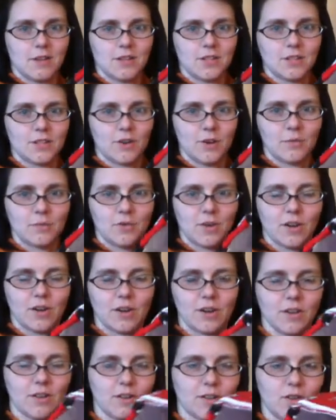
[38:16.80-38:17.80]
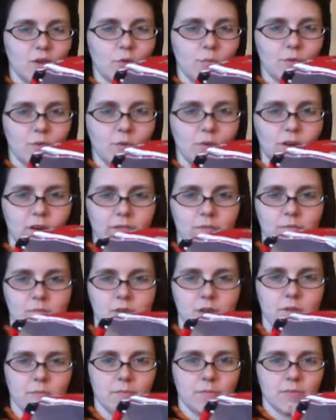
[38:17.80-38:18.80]
Sorry, I'm trying to open one of them
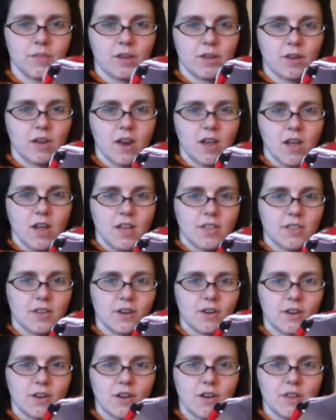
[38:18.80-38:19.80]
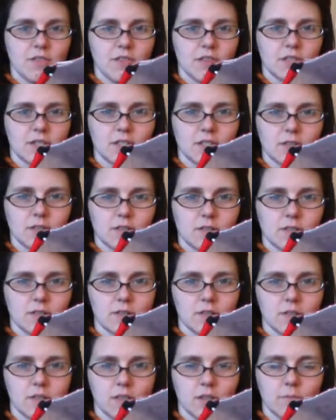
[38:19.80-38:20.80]
up. They're on this
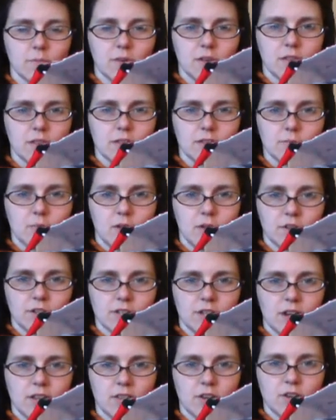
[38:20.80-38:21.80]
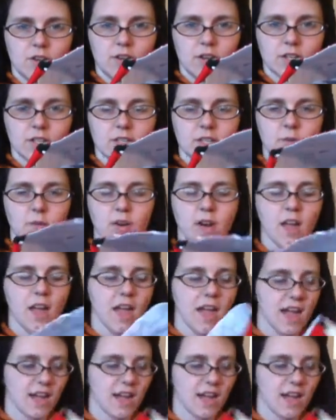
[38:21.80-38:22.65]
little bit of the smaller side there. You can see one.